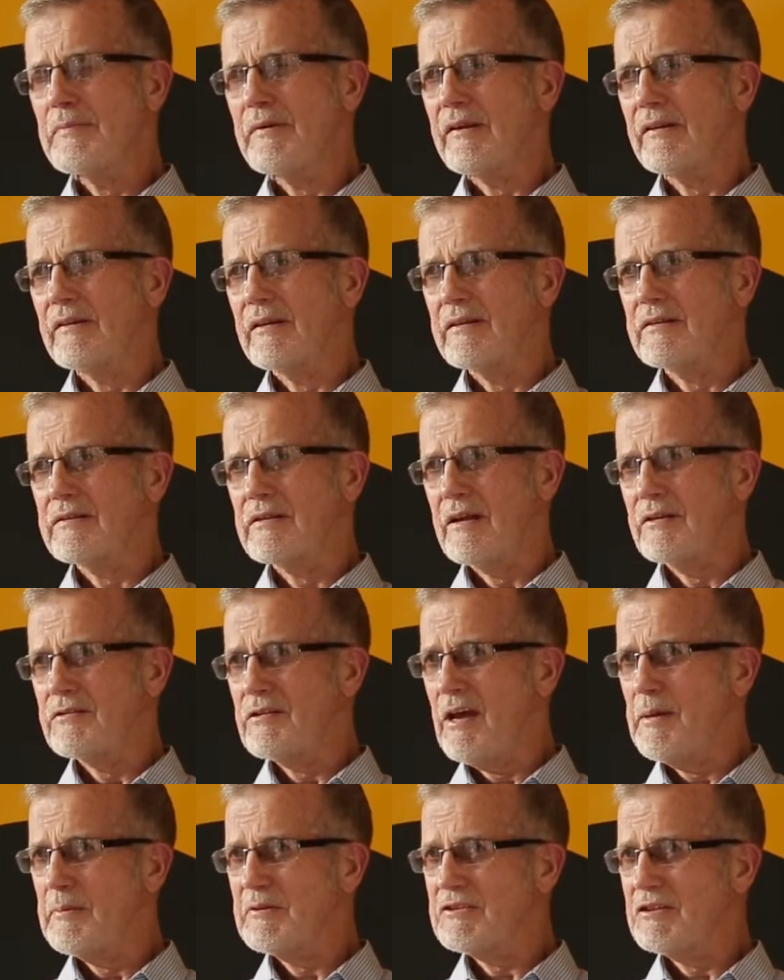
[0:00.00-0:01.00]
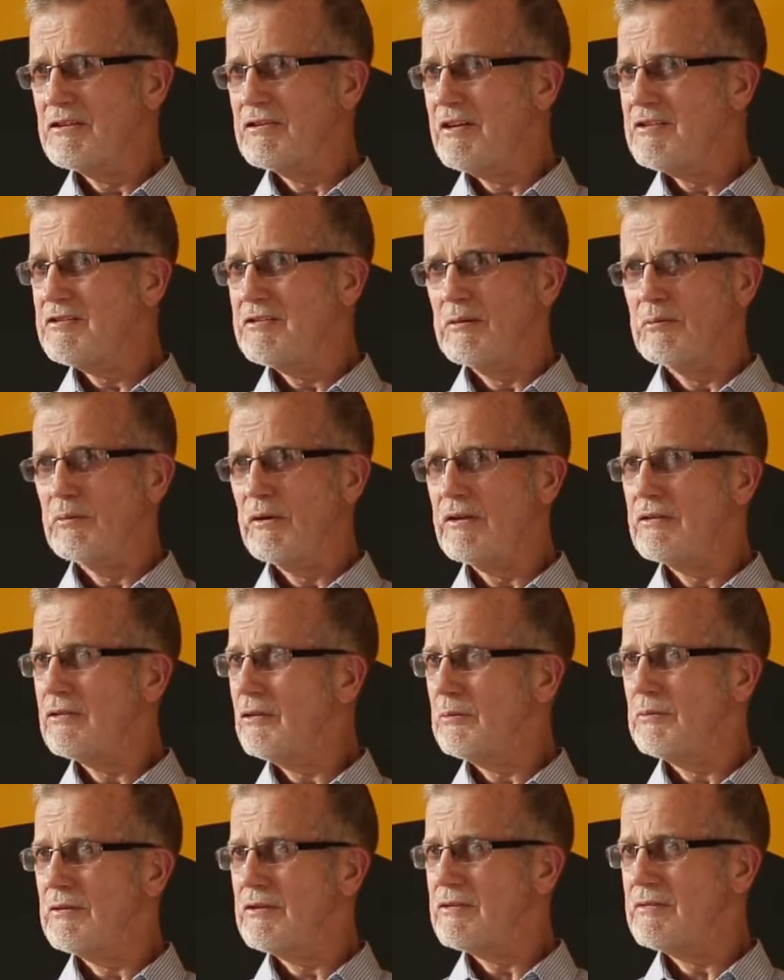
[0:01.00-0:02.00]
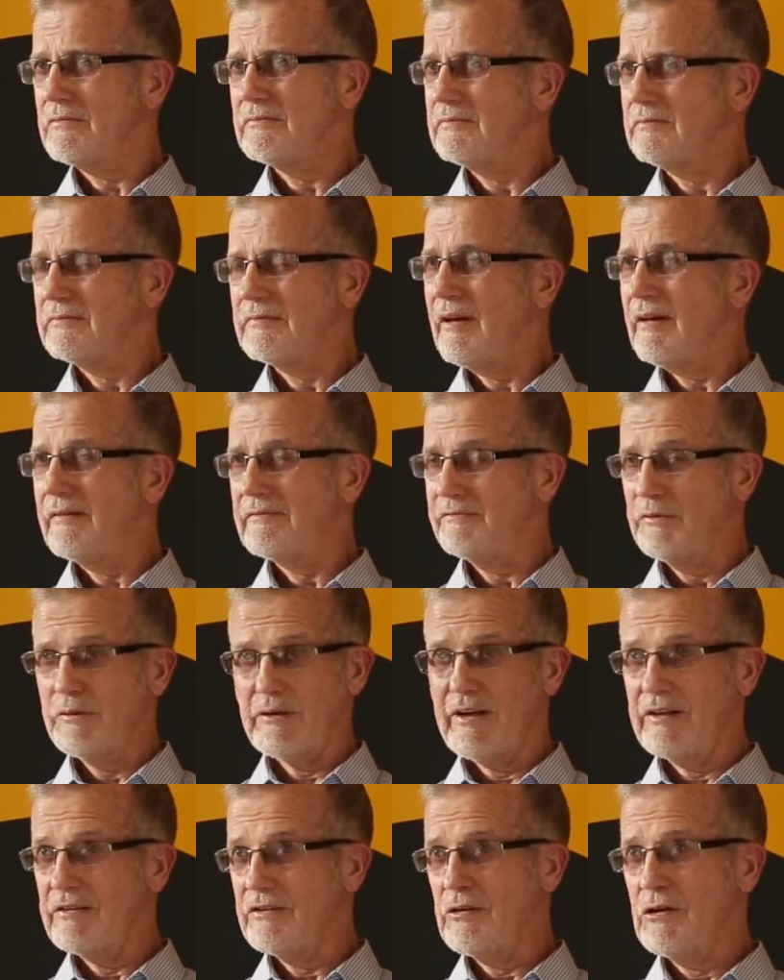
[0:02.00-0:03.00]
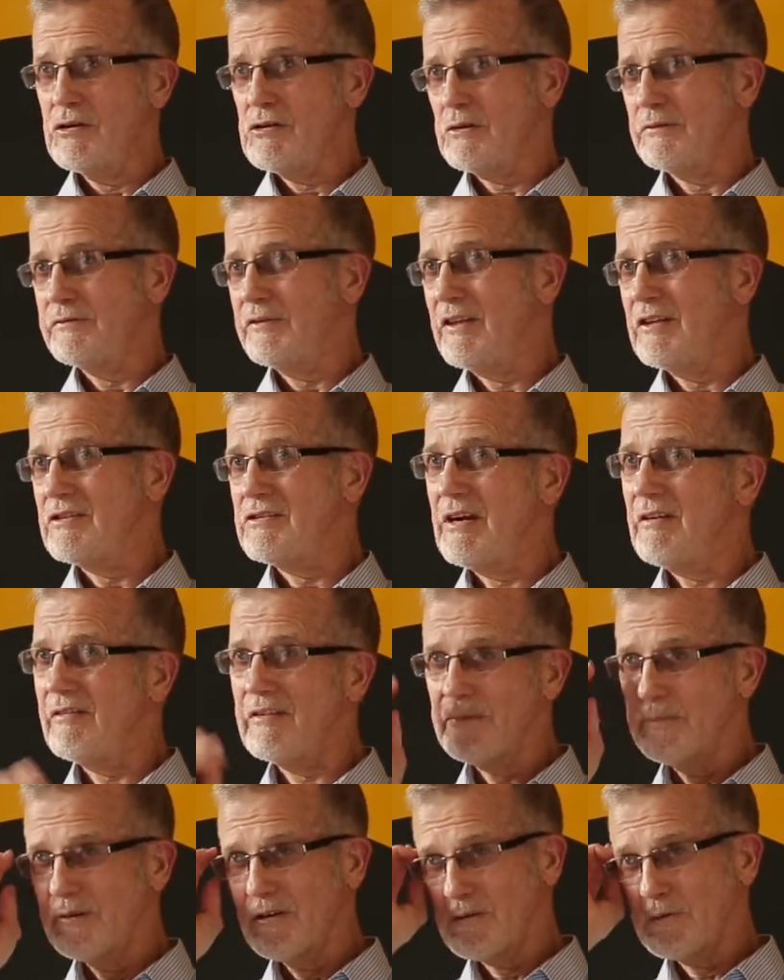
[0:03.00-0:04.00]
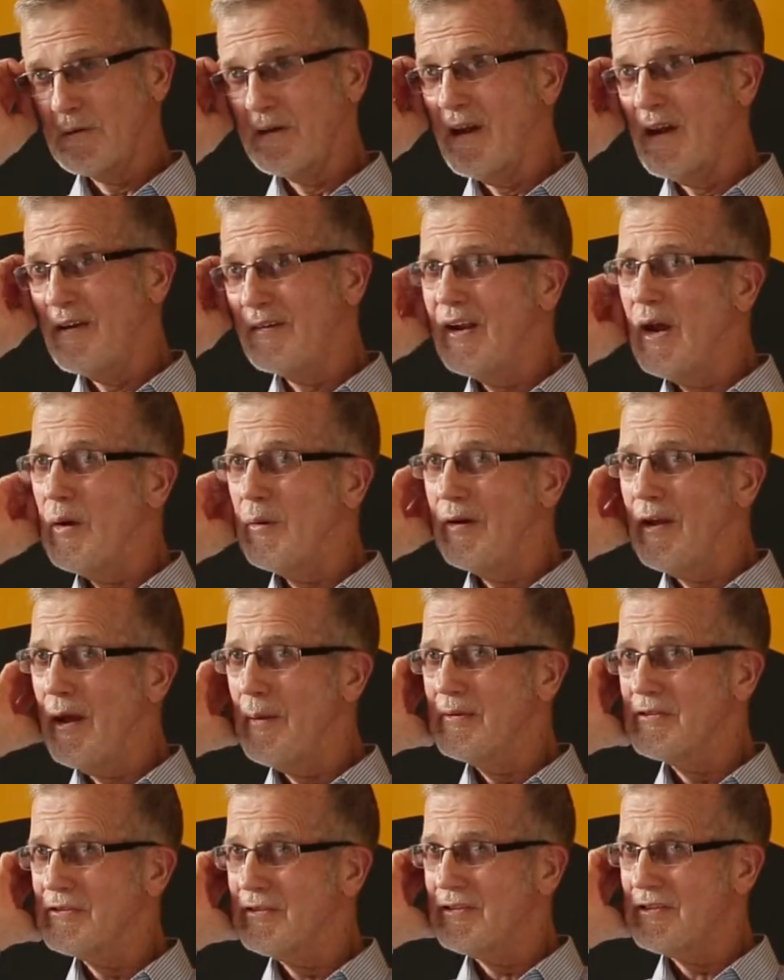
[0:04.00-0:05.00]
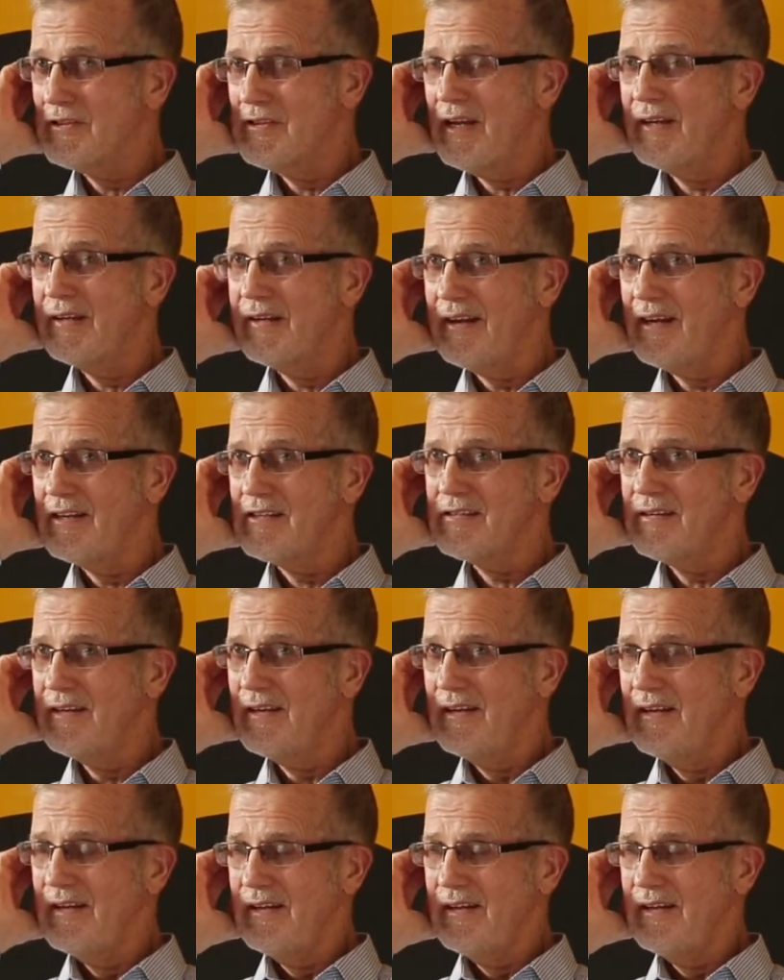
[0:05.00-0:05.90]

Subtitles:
opening that Toby suggested, we thought was very unusual for this area because we know no one opens on Sundays.